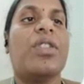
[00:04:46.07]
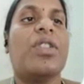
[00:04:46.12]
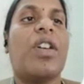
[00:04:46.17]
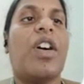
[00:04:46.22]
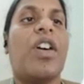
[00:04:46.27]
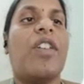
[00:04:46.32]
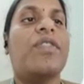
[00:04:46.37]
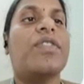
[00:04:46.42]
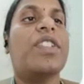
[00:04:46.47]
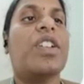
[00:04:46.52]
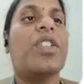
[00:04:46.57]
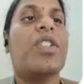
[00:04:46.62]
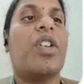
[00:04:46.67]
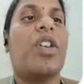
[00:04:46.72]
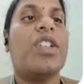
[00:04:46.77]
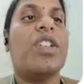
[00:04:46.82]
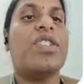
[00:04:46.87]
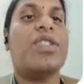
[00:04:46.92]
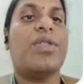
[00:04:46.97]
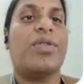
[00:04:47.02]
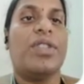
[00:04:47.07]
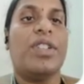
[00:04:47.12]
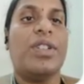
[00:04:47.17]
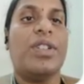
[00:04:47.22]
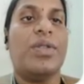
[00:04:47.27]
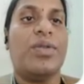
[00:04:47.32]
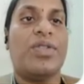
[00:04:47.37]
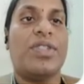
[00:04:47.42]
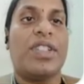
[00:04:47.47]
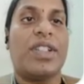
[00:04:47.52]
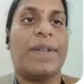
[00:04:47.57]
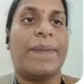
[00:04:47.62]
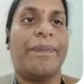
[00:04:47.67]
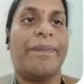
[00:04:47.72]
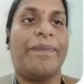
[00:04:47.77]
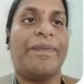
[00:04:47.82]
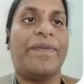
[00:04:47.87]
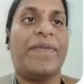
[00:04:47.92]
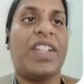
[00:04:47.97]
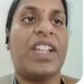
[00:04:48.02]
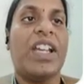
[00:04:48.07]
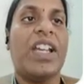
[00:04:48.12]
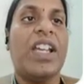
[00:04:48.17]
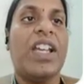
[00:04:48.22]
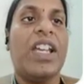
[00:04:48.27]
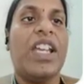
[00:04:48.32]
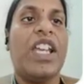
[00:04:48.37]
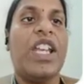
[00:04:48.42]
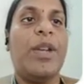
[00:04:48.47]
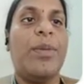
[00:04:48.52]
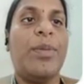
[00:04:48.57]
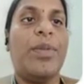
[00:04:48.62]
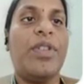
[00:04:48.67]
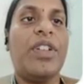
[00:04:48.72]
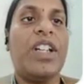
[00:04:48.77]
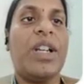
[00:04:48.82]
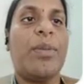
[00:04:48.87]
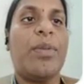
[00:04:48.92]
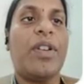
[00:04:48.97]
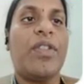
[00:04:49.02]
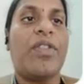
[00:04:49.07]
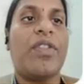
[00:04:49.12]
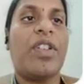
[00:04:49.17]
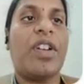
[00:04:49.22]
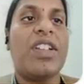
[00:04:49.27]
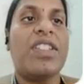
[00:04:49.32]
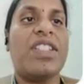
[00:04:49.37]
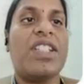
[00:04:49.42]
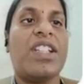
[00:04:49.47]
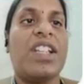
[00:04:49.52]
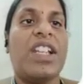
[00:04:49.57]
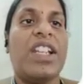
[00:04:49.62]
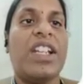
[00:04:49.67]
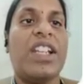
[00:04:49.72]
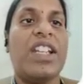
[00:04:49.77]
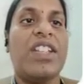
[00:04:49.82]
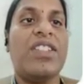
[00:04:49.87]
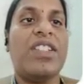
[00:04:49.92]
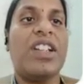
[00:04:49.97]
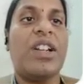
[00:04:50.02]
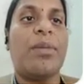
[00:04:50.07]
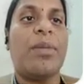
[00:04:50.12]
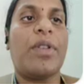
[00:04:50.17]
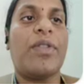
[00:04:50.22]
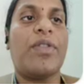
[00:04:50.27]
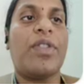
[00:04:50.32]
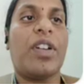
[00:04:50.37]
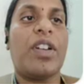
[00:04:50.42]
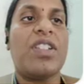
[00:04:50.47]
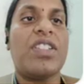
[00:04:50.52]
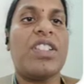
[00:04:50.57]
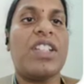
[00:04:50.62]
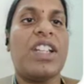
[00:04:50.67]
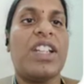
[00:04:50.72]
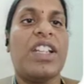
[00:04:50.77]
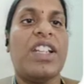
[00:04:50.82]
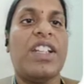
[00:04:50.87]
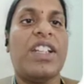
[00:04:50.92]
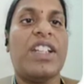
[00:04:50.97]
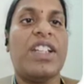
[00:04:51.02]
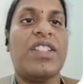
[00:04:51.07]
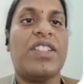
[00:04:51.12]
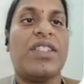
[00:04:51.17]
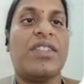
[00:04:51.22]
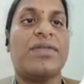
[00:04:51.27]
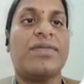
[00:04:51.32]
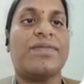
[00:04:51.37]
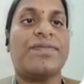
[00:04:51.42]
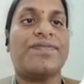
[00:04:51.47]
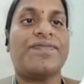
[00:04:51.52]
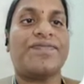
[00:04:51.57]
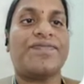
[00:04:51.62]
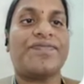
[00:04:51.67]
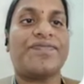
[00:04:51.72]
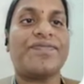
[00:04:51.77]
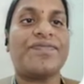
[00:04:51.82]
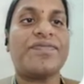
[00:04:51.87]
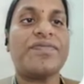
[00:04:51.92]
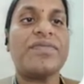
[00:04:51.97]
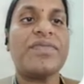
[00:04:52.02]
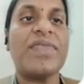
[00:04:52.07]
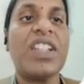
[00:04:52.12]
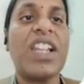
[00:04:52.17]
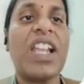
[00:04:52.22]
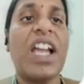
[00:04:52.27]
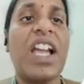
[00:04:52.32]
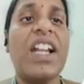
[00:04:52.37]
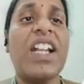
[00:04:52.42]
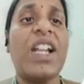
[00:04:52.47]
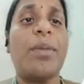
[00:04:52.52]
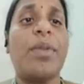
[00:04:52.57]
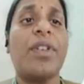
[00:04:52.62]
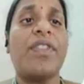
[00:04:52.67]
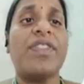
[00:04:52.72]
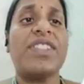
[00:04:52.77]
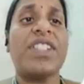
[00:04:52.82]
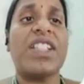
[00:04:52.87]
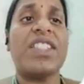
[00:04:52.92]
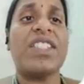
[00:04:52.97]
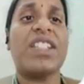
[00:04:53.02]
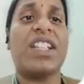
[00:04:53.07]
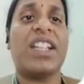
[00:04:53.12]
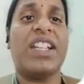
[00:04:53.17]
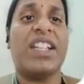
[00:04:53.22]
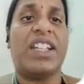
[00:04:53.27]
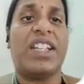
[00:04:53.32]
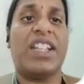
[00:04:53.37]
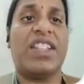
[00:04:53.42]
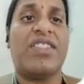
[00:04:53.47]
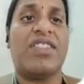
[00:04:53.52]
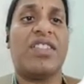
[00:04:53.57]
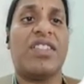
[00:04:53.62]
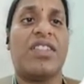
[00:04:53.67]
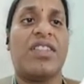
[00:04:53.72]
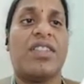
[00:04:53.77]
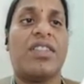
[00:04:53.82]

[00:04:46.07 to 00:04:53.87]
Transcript: of the coins to the user. Input: number of coins in an integer, number of dollars in an integer, and number of cents in an integer.